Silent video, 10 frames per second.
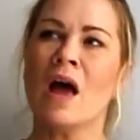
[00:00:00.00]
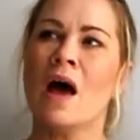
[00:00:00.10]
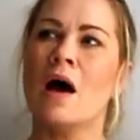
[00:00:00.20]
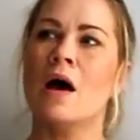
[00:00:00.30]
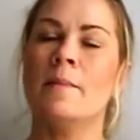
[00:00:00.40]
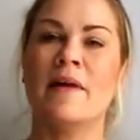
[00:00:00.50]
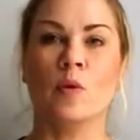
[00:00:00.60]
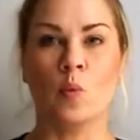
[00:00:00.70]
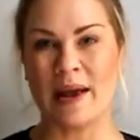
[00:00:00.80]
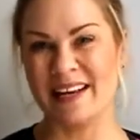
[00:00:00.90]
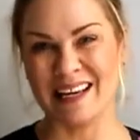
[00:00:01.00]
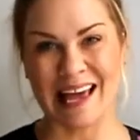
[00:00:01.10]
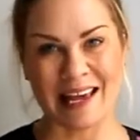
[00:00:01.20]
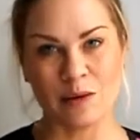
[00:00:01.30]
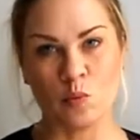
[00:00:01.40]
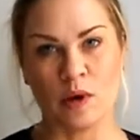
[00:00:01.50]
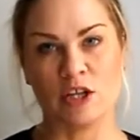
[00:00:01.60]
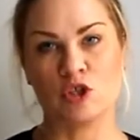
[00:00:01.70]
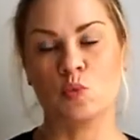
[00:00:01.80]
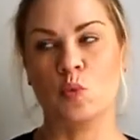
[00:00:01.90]
The weight gain,
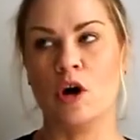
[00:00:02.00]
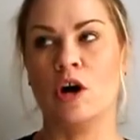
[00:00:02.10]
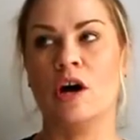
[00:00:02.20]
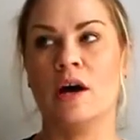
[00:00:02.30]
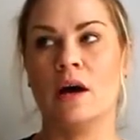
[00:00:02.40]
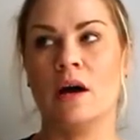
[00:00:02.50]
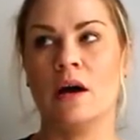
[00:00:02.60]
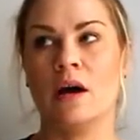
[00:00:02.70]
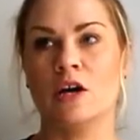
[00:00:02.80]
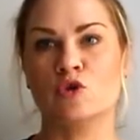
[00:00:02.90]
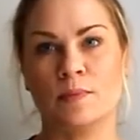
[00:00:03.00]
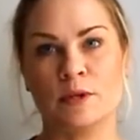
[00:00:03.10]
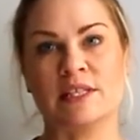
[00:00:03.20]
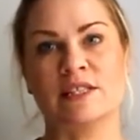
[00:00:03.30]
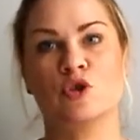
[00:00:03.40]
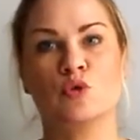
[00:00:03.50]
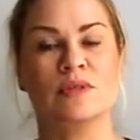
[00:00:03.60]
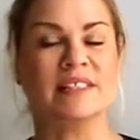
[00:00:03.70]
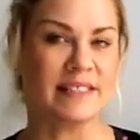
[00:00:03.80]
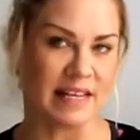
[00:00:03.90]
which were attributed to
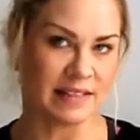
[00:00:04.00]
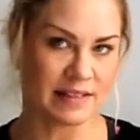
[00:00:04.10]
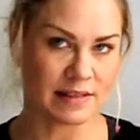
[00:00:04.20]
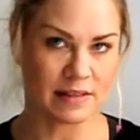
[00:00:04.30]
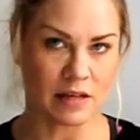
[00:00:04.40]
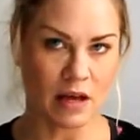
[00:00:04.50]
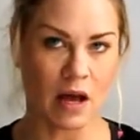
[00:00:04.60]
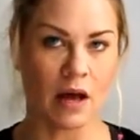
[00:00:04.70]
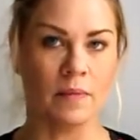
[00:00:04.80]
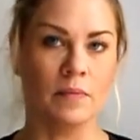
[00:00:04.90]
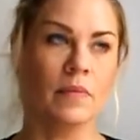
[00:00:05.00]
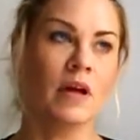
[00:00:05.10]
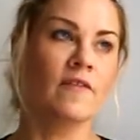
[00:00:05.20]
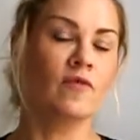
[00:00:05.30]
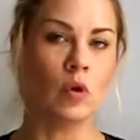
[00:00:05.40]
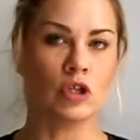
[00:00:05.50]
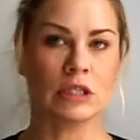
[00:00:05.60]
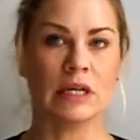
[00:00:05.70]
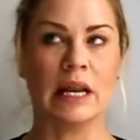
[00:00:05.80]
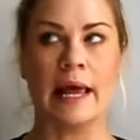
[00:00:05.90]
the cysts,
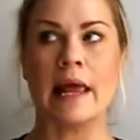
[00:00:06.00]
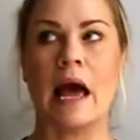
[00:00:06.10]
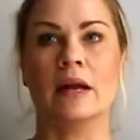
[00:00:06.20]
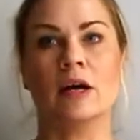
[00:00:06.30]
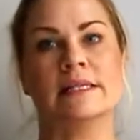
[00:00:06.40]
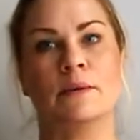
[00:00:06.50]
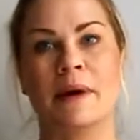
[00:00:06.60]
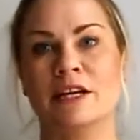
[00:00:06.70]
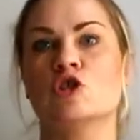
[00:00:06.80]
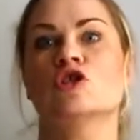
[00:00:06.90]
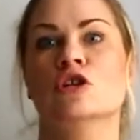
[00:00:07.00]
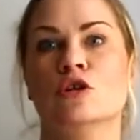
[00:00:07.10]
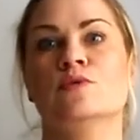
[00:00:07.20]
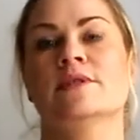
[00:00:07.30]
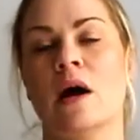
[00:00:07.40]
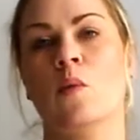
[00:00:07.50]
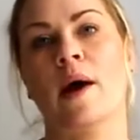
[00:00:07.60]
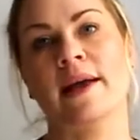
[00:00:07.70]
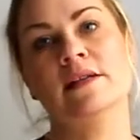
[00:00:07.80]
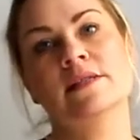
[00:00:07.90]
fortunately, and I did manage to lose that
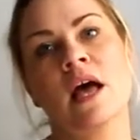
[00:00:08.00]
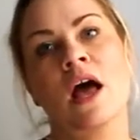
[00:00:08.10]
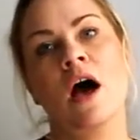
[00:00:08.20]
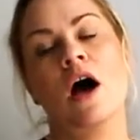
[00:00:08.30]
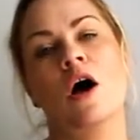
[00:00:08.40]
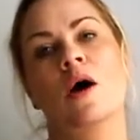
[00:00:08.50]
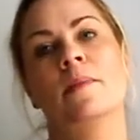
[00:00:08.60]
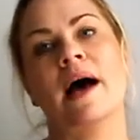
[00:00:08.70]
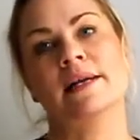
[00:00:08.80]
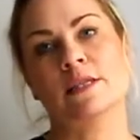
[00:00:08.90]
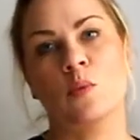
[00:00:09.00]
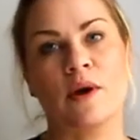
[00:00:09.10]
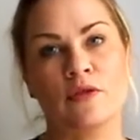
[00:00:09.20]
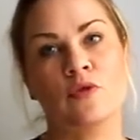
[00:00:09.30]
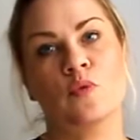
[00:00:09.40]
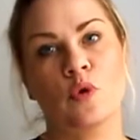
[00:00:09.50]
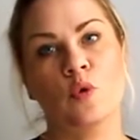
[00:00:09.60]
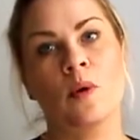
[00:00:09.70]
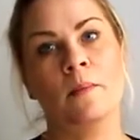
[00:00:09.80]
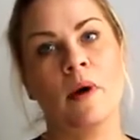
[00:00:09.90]
weight as I went
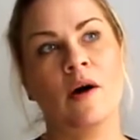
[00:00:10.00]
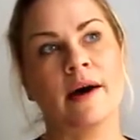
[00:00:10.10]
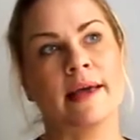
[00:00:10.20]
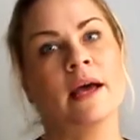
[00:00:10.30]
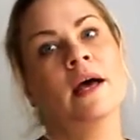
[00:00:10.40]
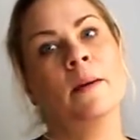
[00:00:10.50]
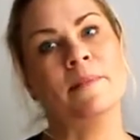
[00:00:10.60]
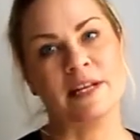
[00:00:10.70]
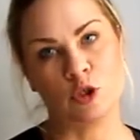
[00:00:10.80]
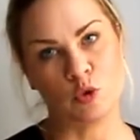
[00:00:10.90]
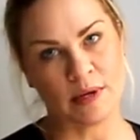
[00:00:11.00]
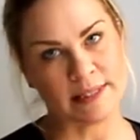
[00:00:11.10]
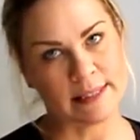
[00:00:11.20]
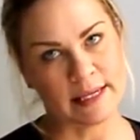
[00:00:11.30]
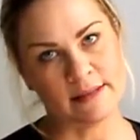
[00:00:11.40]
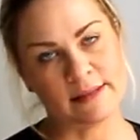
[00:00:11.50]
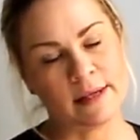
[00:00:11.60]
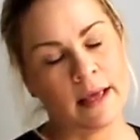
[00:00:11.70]
through my mid-20s.